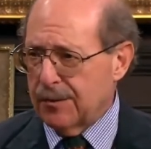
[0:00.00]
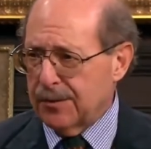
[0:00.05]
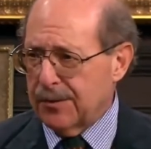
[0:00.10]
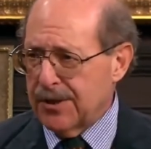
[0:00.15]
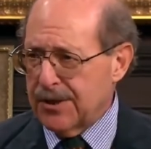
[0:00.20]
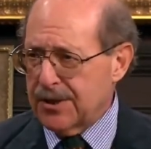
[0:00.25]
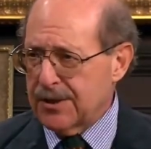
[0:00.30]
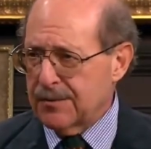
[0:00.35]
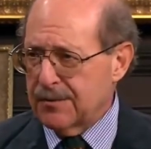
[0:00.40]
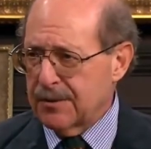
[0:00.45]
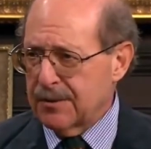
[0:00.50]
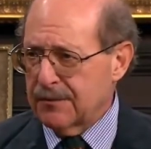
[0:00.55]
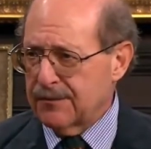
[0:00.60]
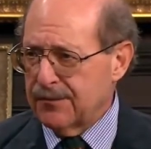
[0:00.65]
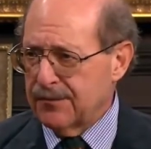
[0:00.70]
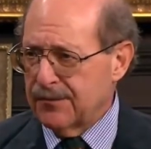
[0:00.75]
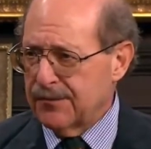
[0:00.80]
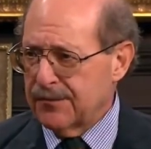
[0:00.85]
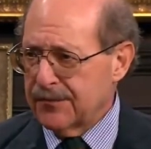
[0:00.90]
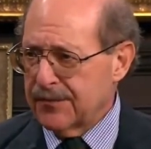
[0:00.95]
joint
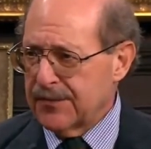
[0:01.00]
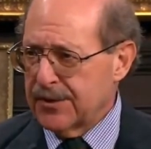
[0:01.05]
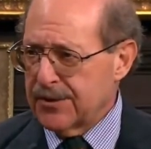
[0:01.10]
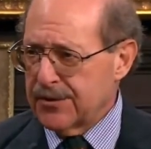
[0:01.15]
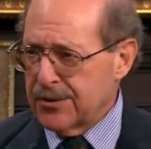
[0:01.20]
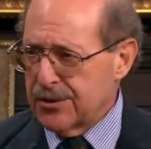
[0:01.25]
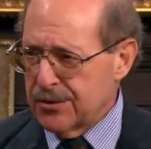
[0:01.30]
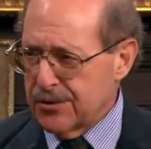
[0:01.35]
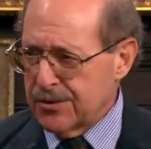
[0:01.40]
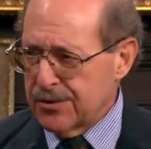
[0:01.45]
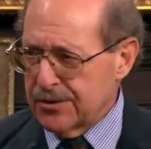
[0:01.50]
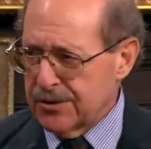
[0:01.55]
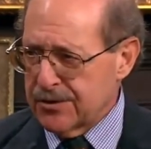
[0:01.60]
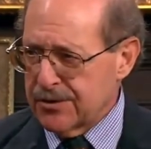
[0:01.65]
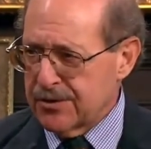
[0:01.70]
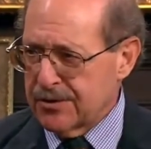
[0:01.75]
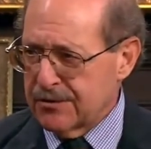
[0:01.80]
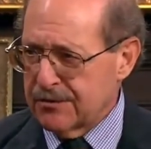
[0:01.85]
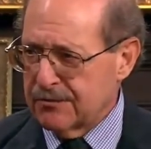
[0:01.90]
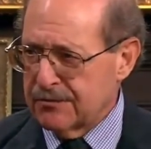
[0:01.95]
replacement is
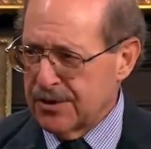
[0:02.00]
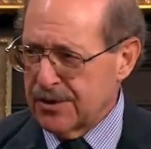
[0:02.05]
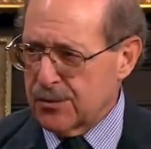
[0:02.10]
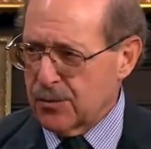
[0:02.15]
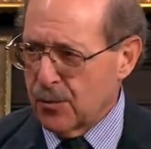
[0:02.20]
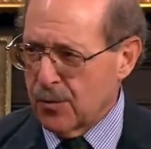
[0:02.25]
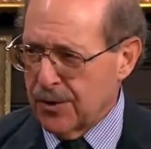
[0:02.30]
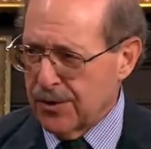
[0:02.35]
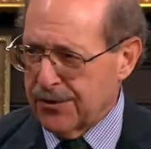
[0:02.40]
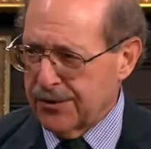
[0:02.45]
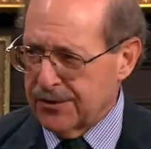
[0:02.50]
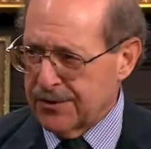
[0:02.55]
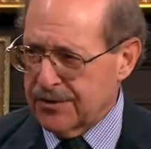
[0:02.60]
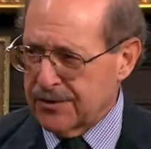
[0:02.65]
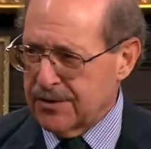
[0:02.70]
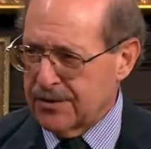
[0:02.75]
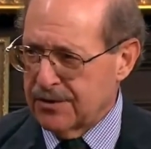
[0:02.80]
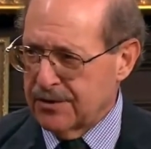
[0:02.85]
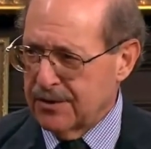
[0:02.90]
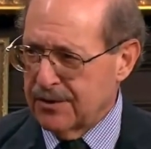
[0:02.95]
useless, is
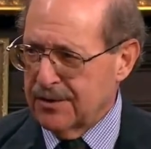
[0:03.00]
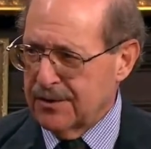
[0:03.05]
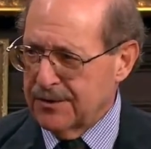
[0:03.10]
worthless.